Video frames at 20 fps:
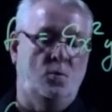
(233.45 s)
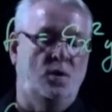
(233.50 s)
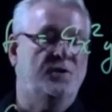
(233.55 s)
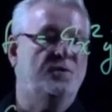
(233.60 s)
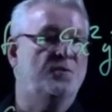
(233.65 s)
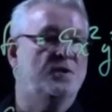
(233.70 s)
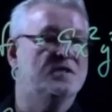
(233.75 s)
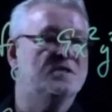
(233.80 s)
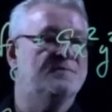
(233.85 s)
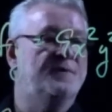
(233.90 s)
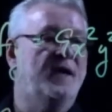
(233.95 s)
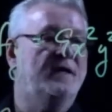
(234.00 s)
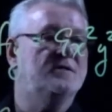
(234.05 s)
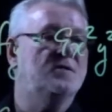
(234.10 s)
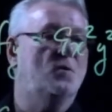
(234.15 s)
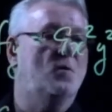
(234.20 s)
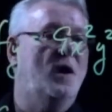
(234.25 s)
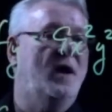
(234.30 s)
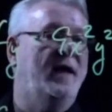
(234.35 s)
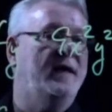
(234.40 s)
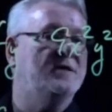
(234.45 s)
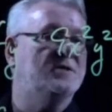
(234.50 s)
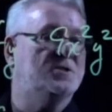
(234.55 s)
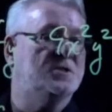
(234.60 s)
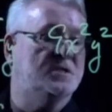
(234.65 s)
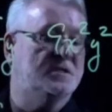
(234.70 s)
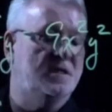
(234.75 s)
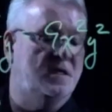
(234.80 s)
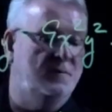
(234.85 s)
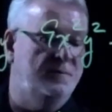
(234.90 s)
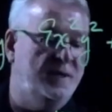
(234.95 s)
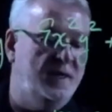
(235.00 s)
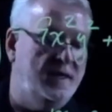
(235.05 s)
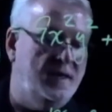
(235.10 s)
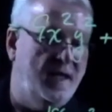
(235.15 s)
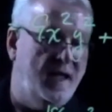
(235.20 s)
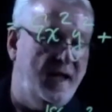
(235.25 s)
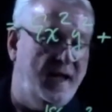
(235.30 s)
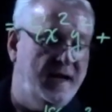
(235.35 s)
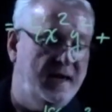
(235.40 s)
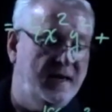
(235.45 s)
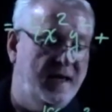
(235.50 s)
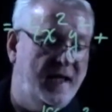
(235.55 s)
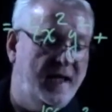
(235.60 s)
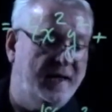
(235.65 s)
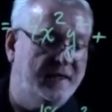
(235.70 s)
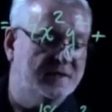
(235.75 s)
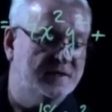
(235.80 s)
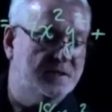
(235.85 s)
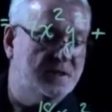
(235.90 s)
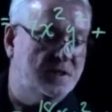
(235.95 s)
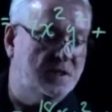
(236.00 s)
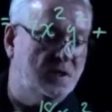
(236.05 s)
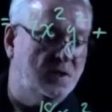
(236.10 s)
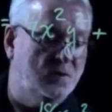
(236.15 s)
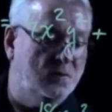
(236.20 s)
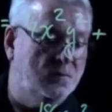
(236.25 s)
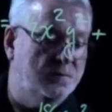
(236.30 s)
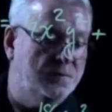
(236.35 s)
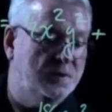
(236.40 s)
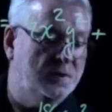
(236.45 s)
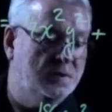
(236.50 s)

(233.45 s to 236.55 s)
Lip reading: with respect to y is just going to be 8x cubed.